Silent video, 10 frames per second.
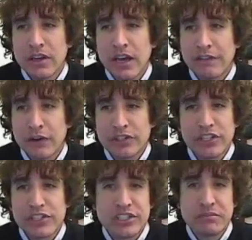at first, it
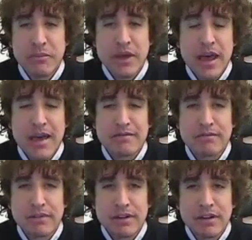doesn't seem that bad.
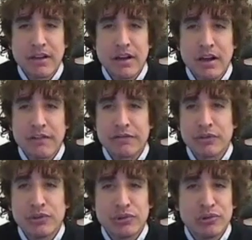A
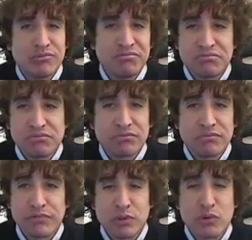few
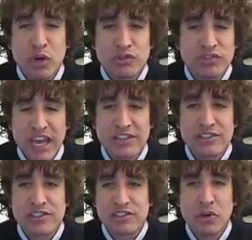few rows of
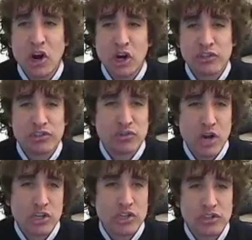tents and some hardened
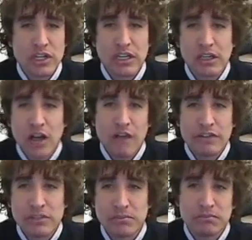structures like
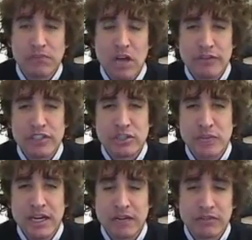offices
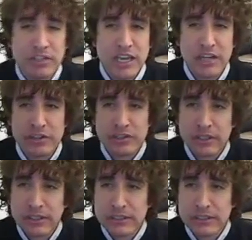made out of containers.